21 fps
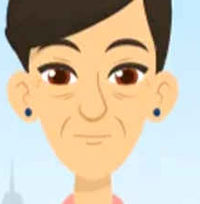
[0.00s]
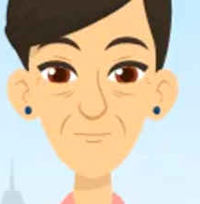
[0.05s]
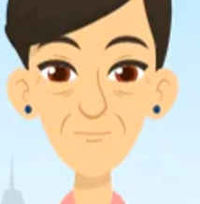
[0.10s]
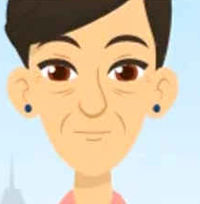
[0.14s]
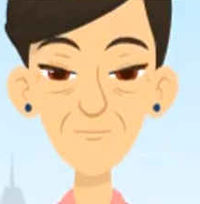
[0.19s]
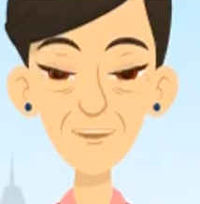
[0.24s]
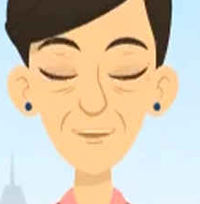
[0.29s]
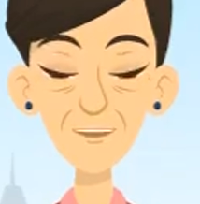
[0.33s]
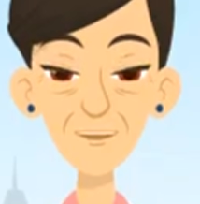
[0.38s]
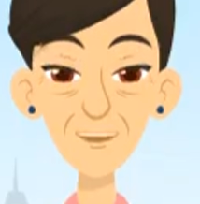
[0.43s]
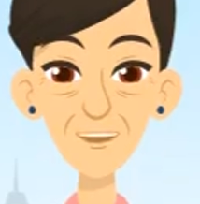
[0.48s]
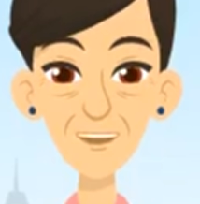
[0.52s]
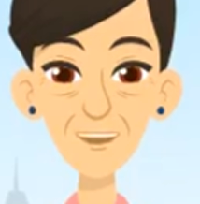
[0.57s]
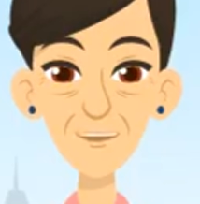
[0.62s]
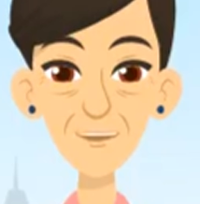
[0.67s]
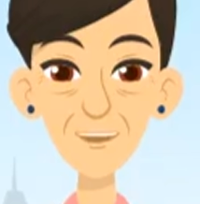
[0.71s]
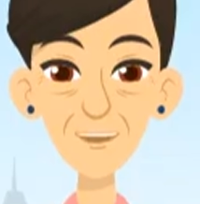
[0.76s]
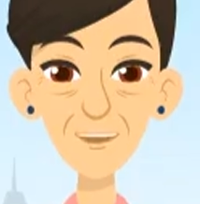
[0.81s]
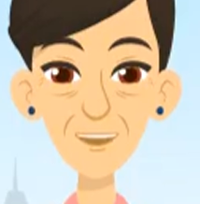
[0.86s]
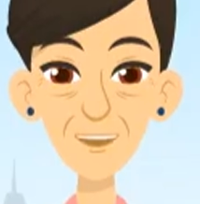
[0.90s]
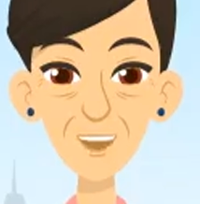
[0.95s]

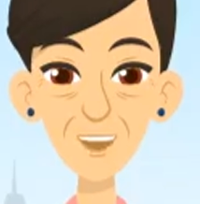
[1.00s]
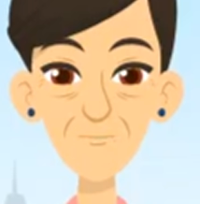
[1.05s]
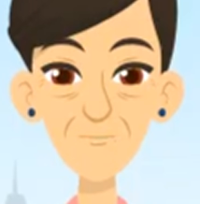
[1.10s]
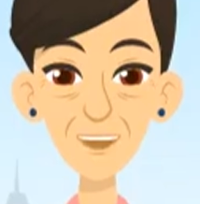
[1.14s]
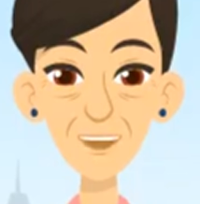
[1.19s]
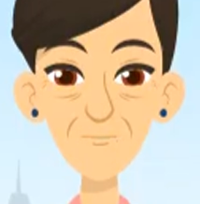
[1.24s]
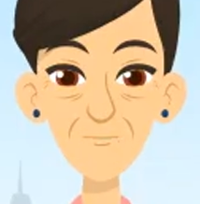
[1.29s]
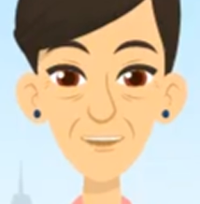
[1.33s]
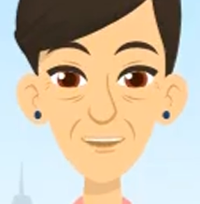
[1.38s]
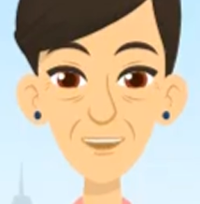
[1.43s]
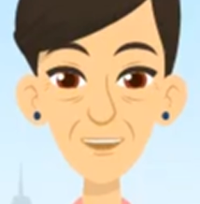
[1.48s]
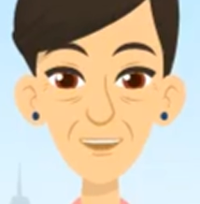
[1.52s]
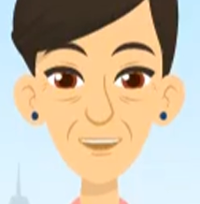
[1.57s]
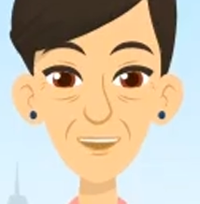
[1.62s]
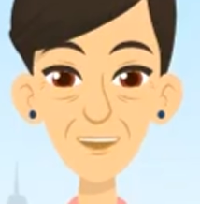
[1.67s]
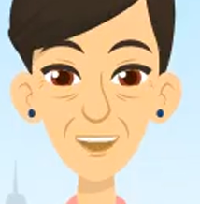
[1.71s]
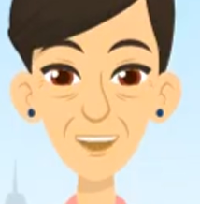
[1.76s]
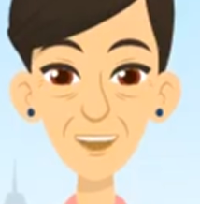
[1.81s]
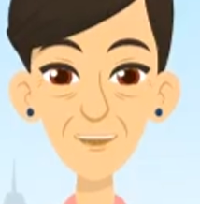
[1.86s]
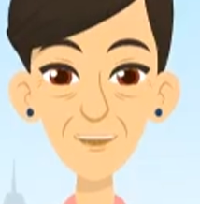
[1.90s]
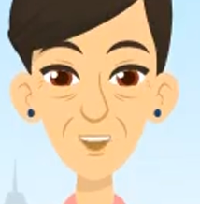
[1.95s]
Additionally, the
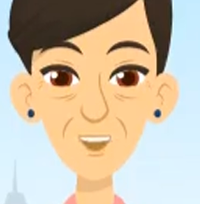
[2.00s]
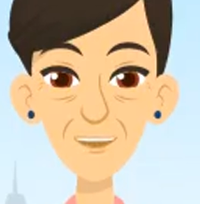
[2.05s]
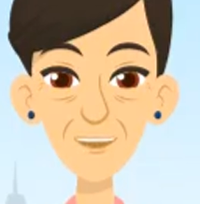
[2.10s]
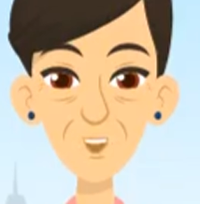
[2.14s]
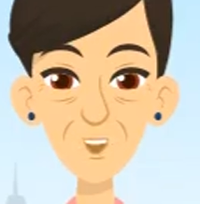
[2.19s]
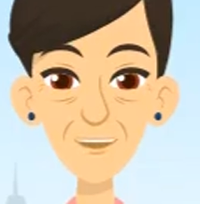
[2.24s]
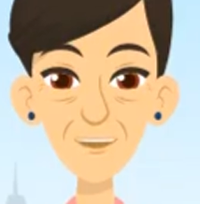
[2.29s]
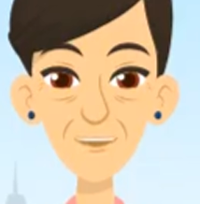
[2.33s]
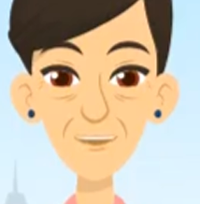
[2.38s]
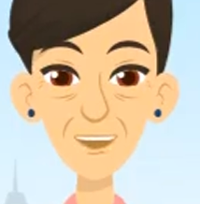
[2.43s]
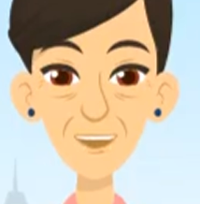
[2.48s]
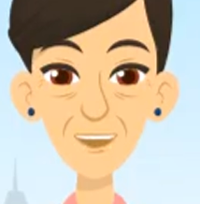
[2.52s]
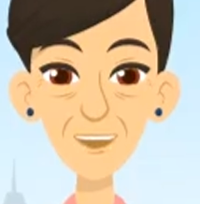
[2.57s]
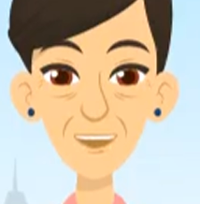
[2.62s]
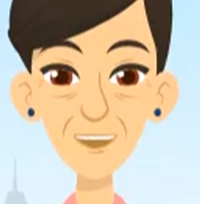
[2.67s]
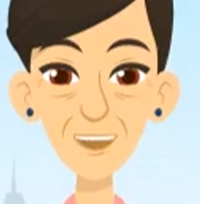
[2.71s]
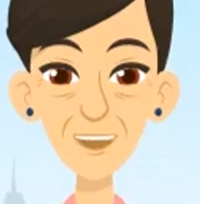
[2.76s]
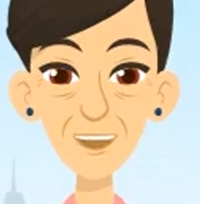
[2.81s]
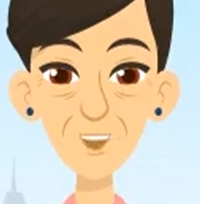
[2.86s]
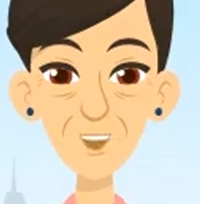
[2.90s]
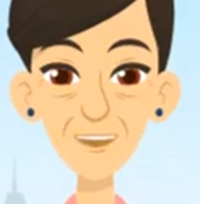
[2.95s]
legislative branch may
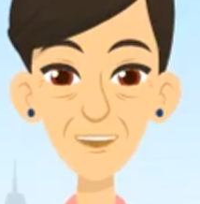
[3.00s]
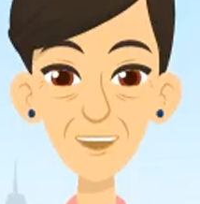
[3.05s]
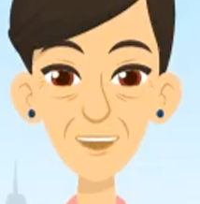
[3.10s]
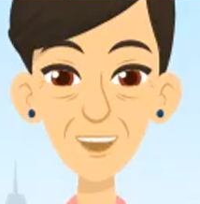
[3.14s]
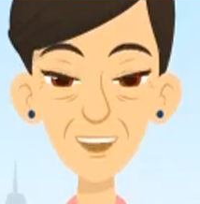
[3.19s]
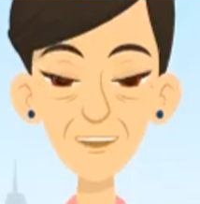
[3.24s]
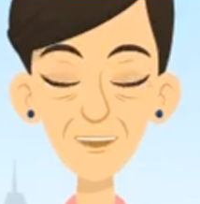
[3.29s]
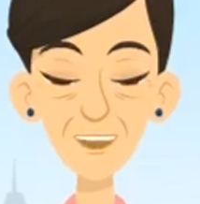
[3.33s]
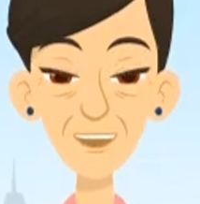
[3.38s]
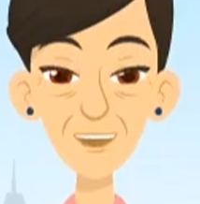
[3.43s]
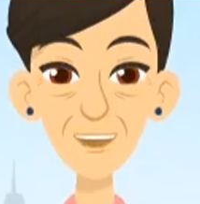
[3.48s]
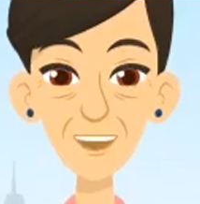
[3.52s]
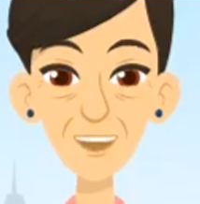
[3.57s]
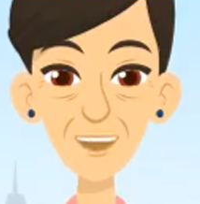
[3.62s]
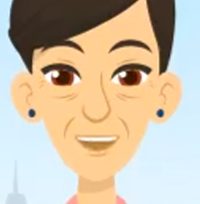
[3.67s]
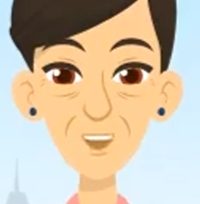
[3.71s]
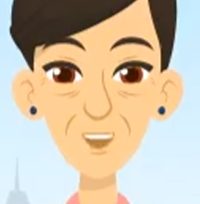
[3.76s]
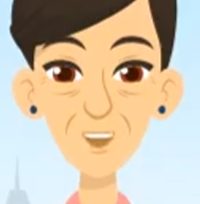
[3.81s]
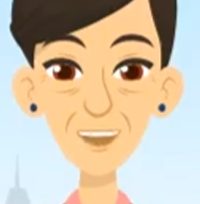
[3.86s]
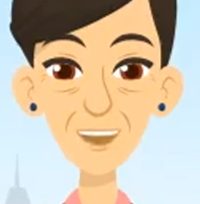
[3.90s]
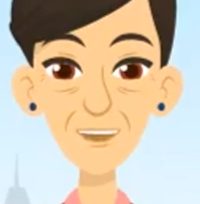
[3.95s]
create government
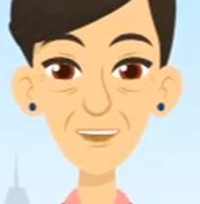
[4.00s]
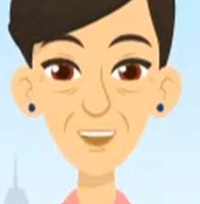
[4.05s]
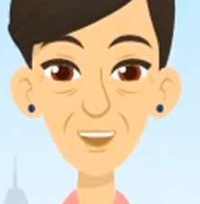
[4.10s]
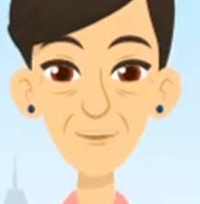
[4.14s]
offices